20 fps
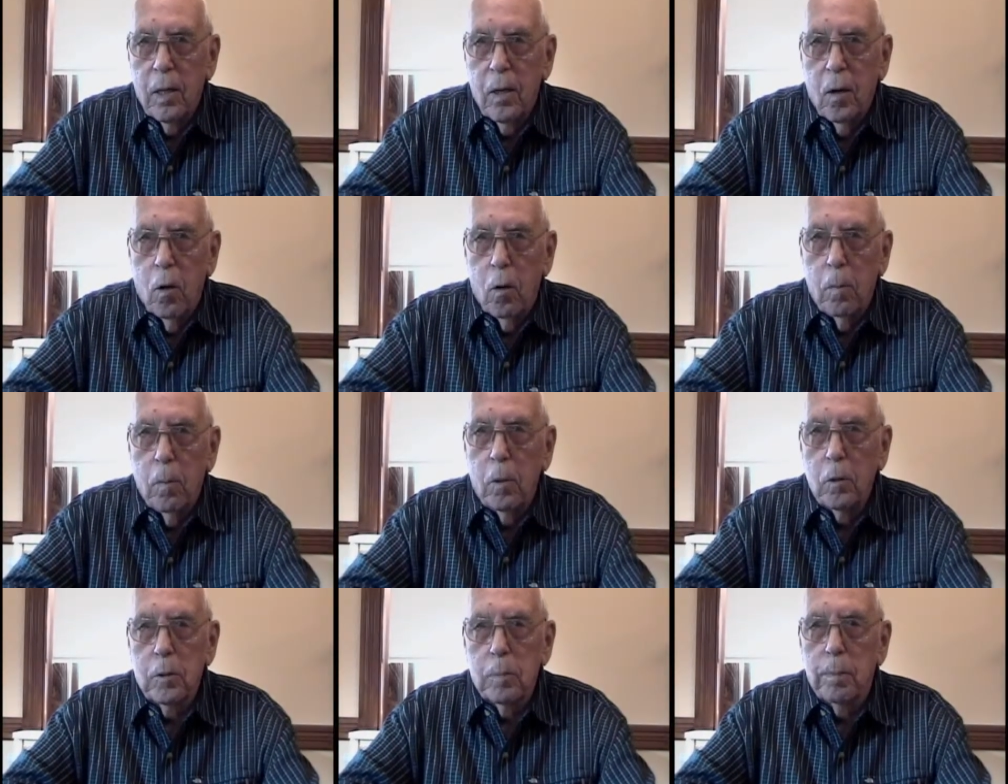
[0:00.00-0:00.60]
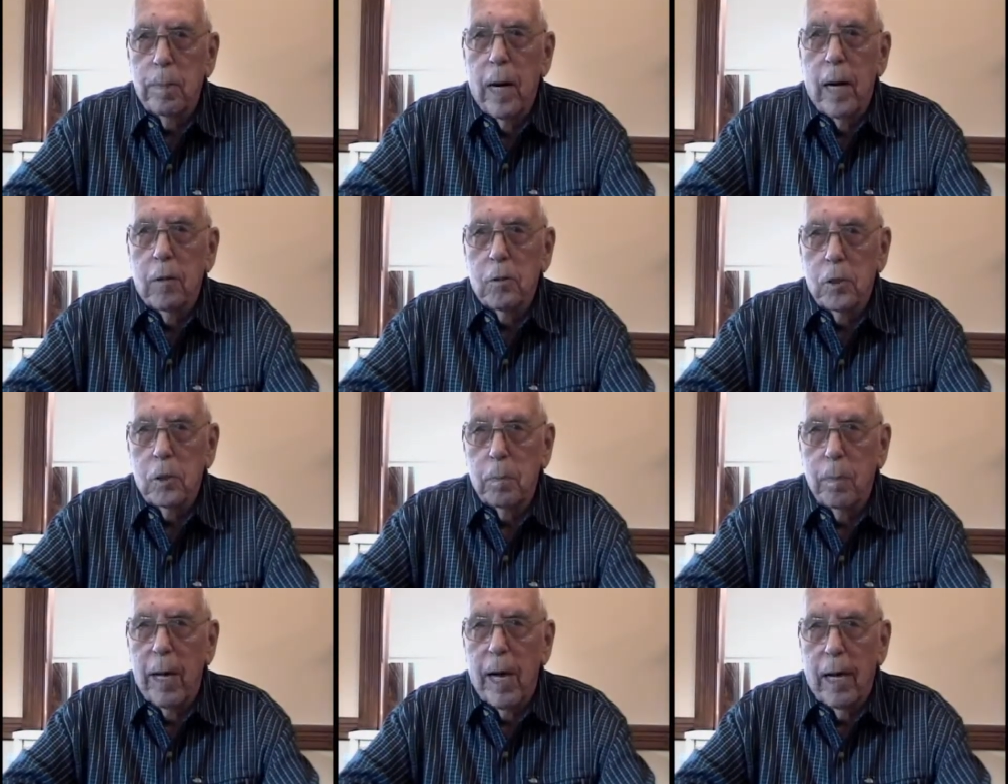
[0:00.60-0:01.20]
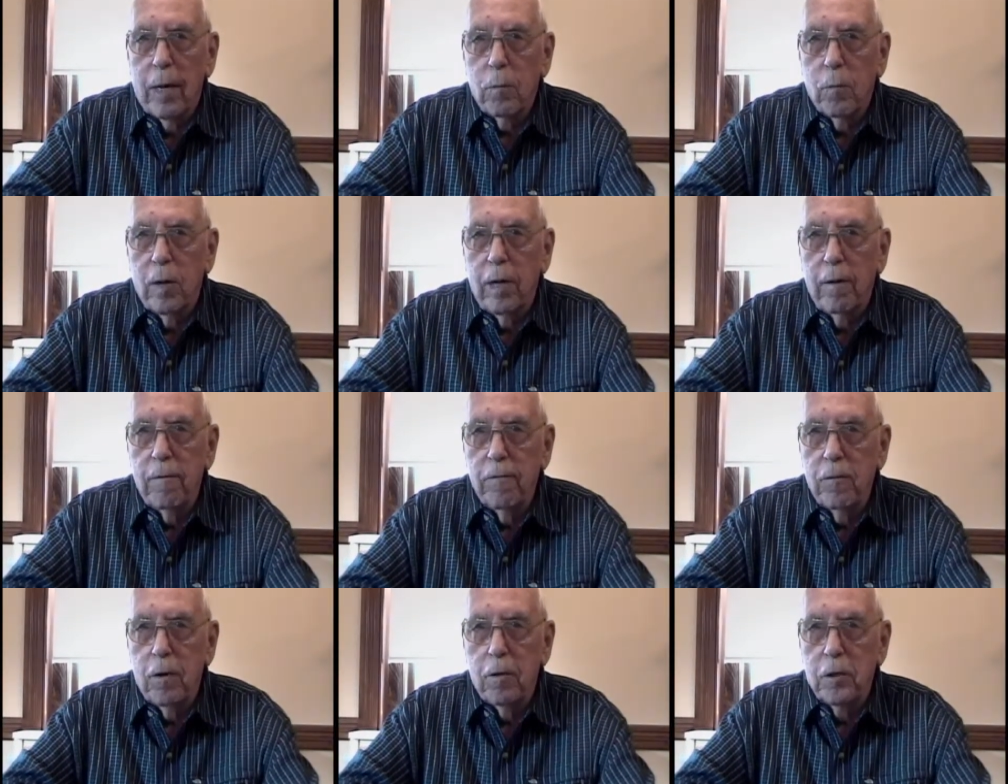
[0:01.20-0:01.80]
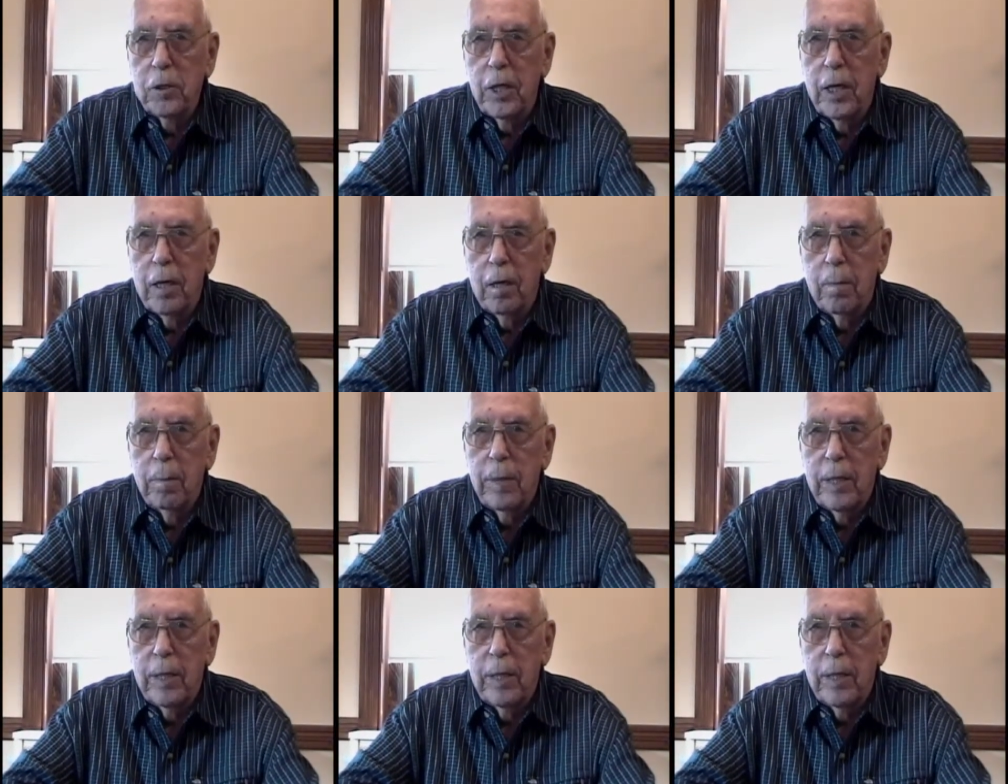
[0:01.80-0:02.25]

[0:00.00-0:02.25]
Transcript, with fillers: almost bounced back when he first hit them